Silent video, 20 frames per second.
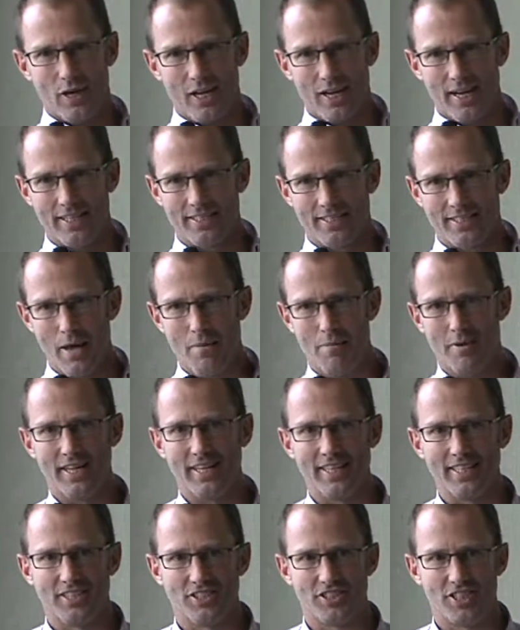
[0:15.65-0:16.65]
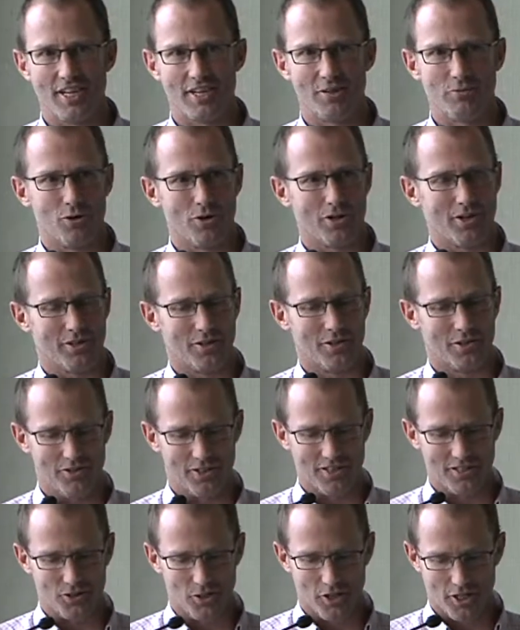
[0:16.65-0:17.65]
examining gender, work and health
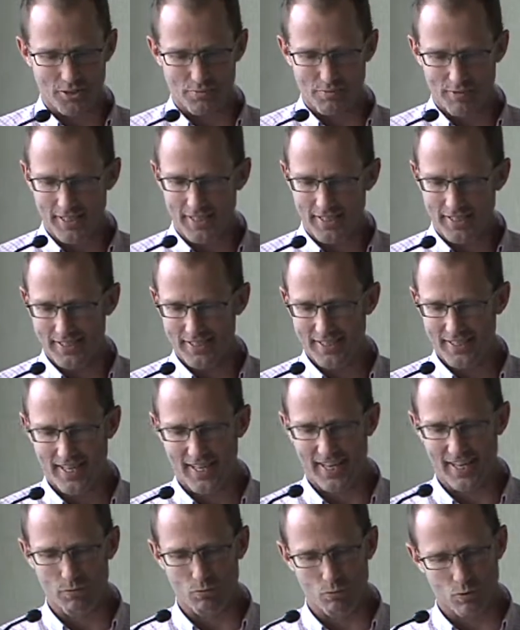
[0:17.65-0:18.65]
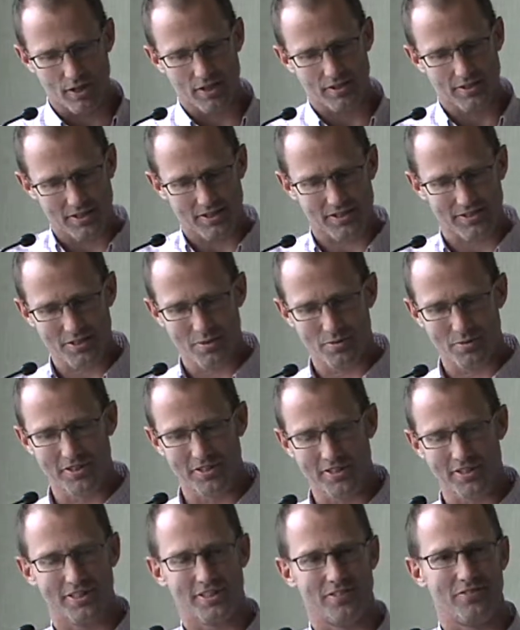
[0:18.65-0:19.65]
excites me, and what I think are some of
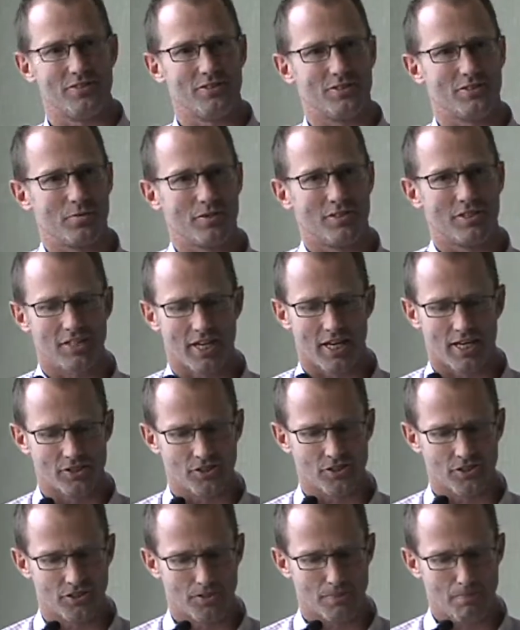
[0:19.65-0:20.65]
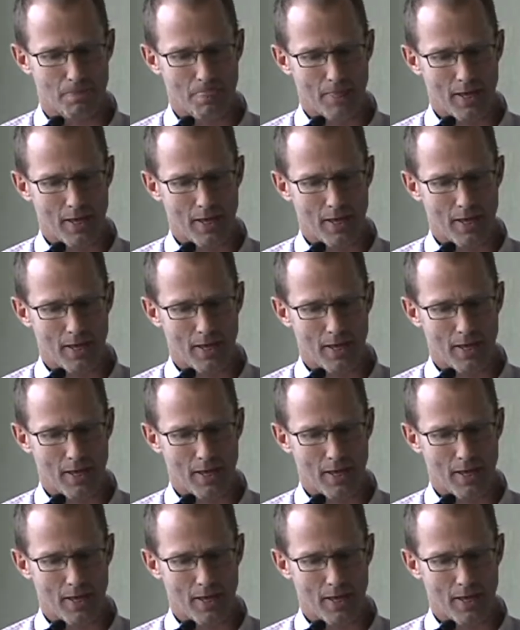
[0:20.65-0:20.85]
the challenges.